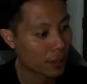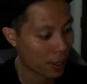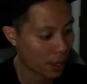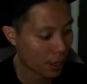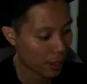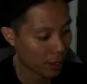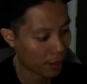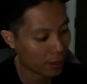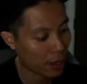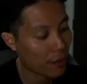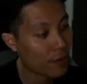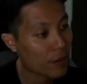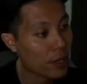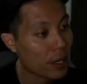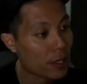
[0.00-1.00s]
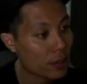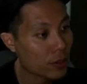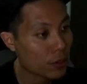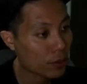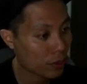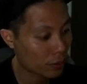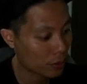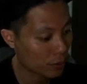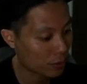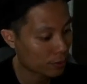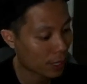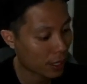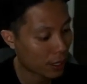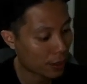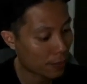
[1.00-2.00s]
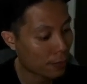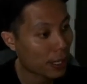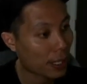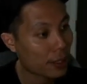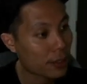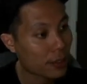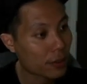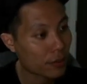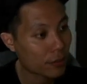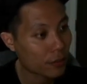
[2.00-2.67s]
and navigate to my Python